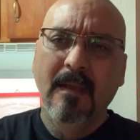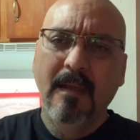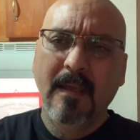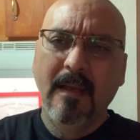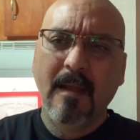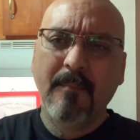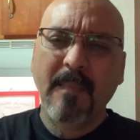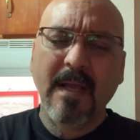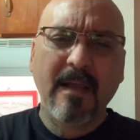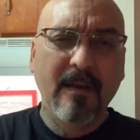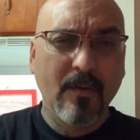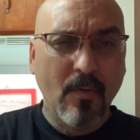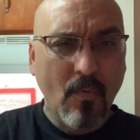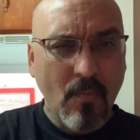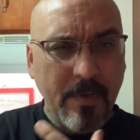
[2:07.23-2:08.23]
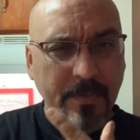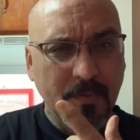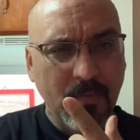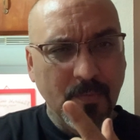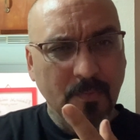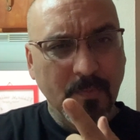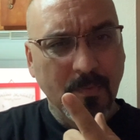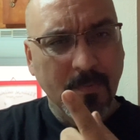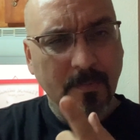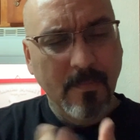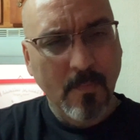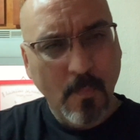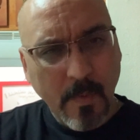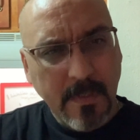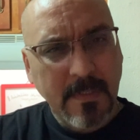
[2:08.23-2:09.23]
And I'm not going to go into
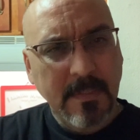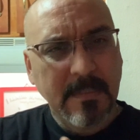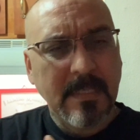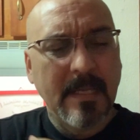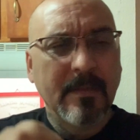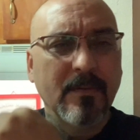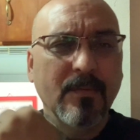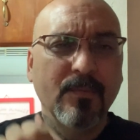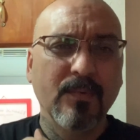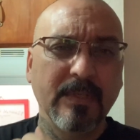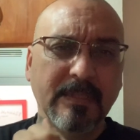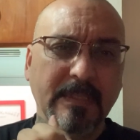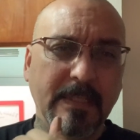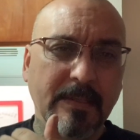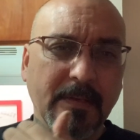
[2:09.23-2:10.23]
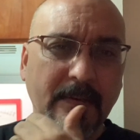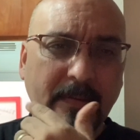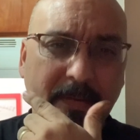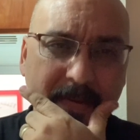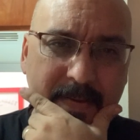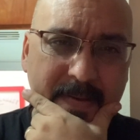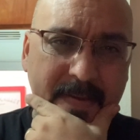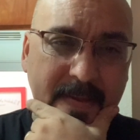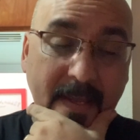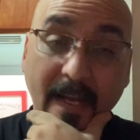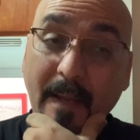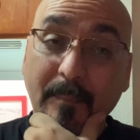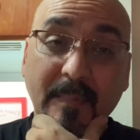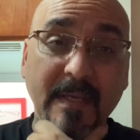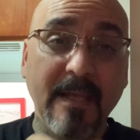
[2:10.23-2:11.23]
what the tattoo was here. And
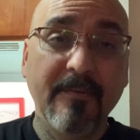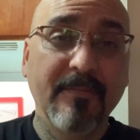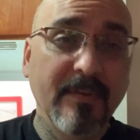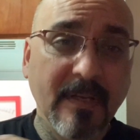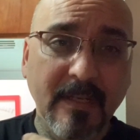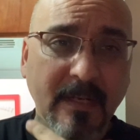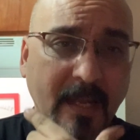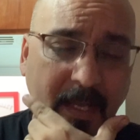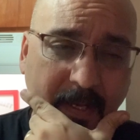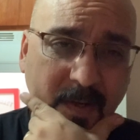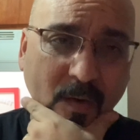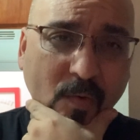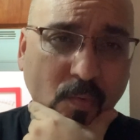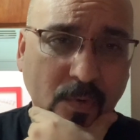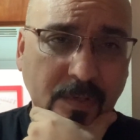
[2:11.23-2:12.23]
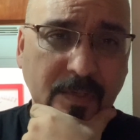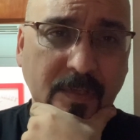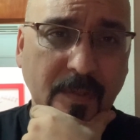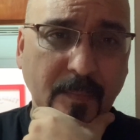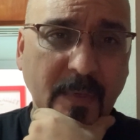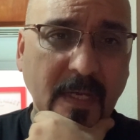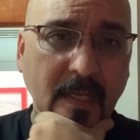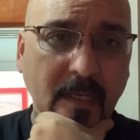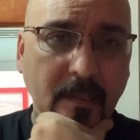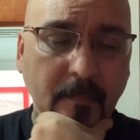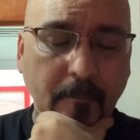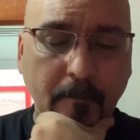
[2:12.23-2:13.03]
I'm definitely not going to go into the meaning.